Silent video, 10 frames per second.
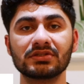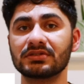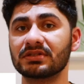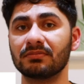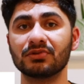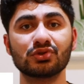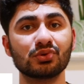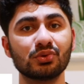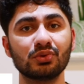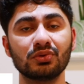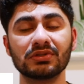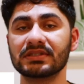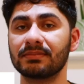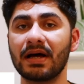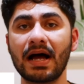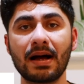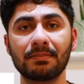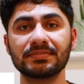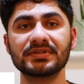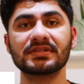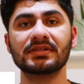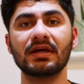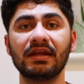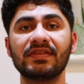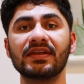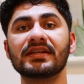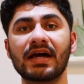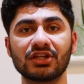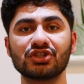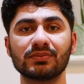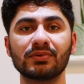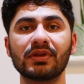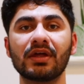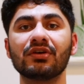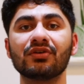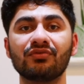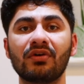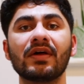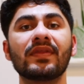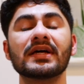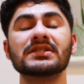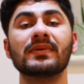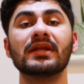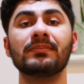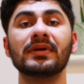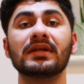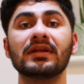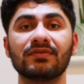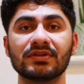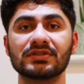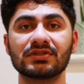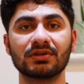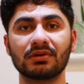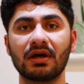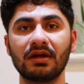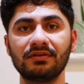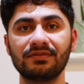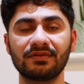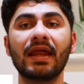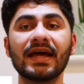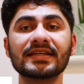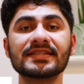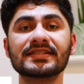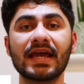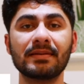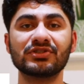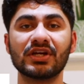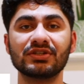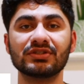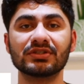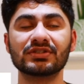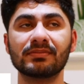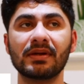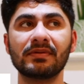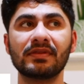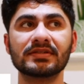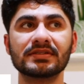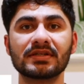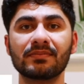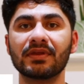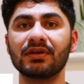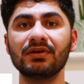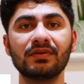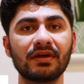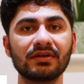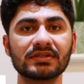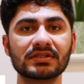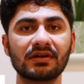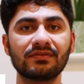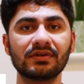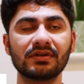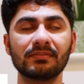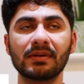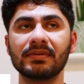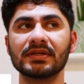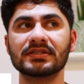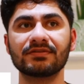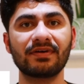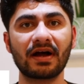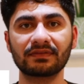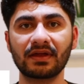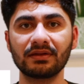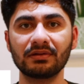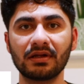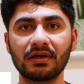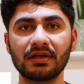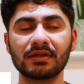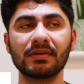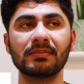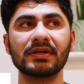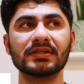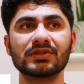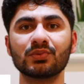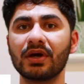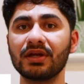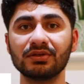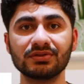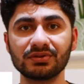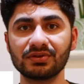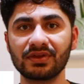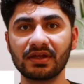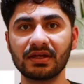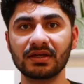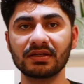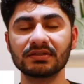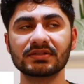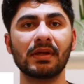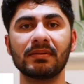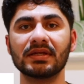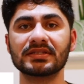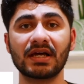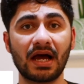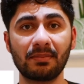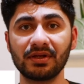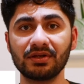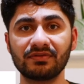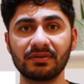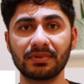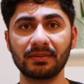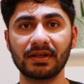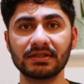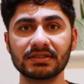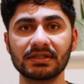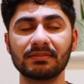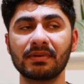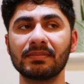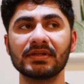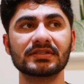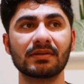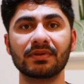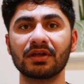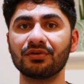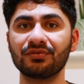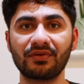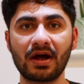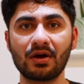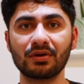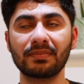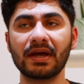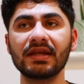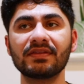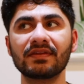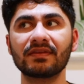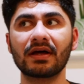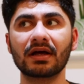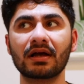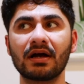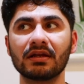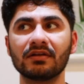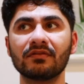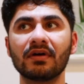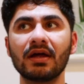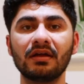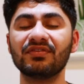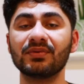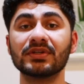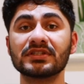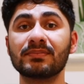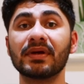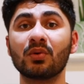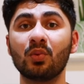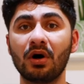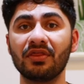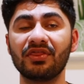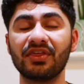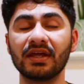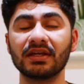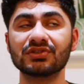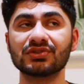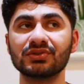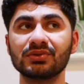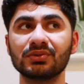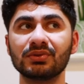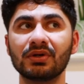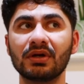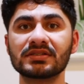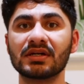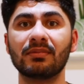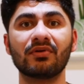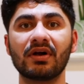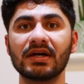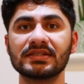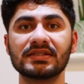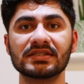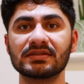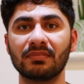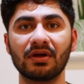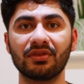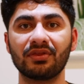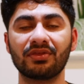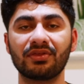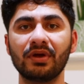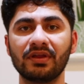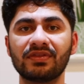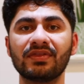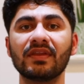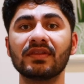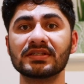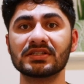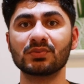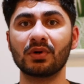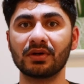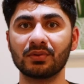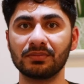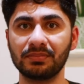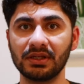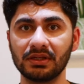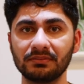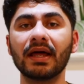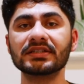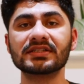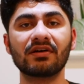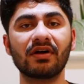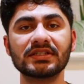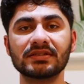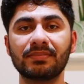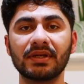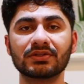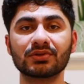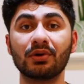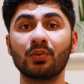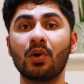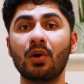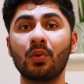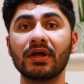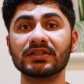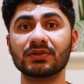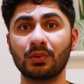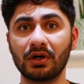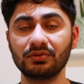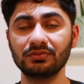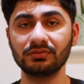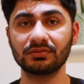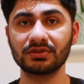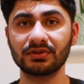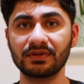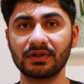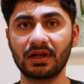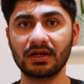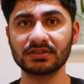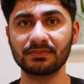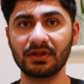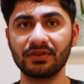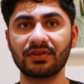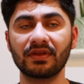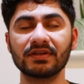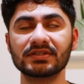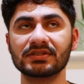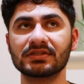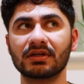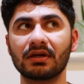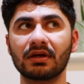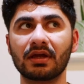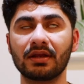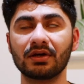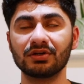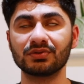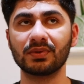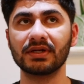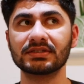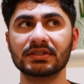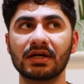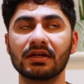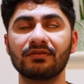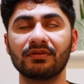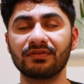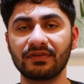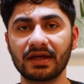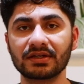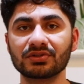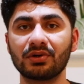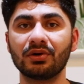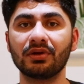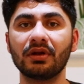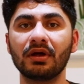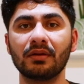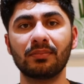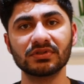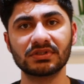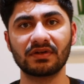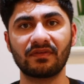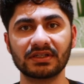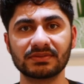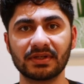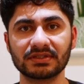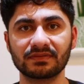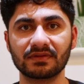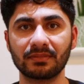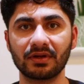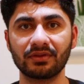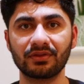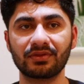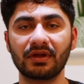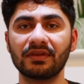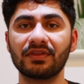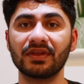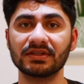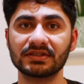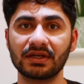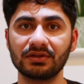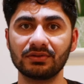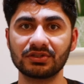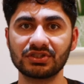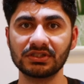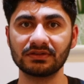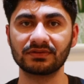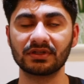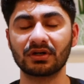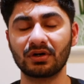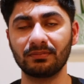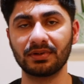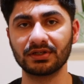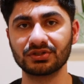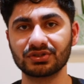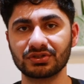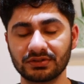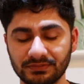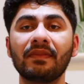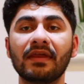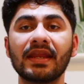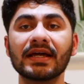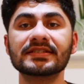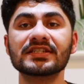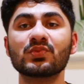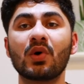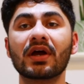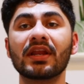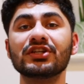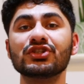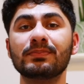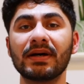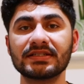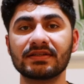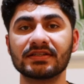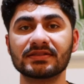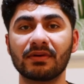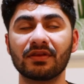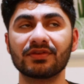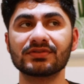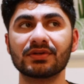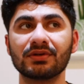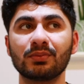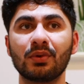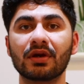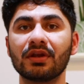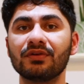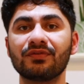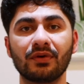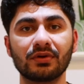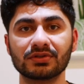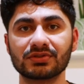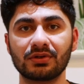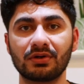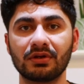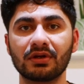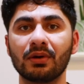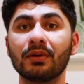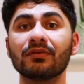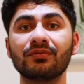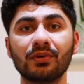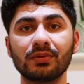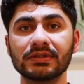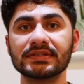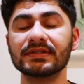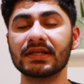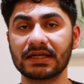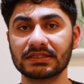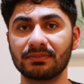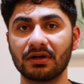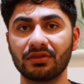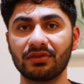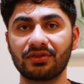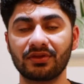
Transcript: some tools, some apps, anything tangible that you can write that has made a big difference to your life. And next is game changers. So maybe this is something new that you discovered, maybe it's a fact that you learned, maybe it's a way you do things, maybe it's a habit you've implemented, maybe it's something you found, but anything that kind of, if you were to pick one thing to summarize this month with, then this is what it would be. Next, I write a bit on what went well during the last month, and this is again a good way to kind of reflect on the positive aspects of the month and the things that you achieved and accomplished. And then next is what can I do better this month? So what can you focus on going forward in the next month?